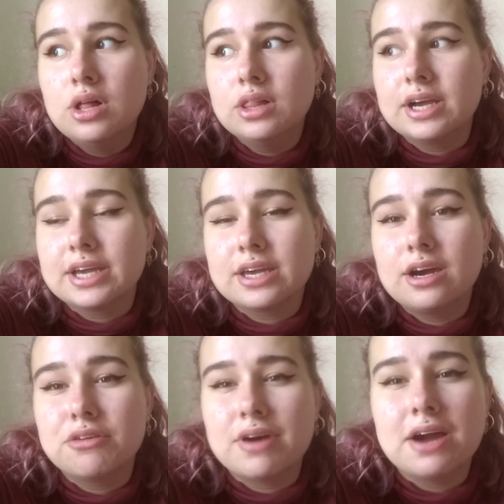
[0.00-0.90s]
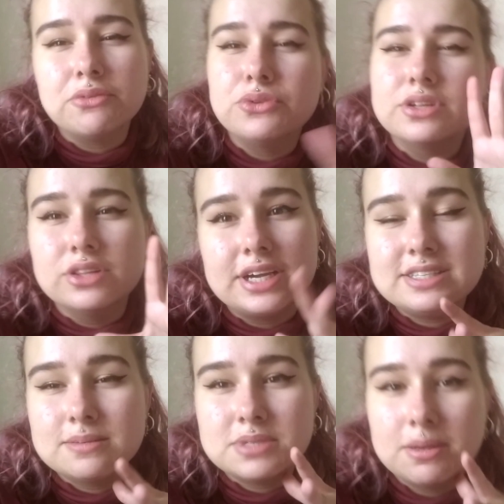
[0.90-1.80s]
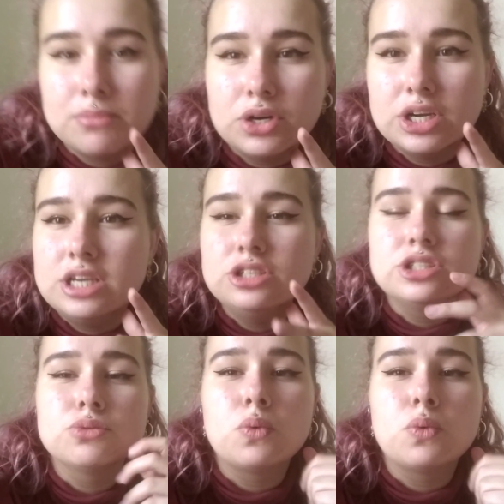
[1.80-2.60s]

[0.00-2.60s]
like around late September-ish,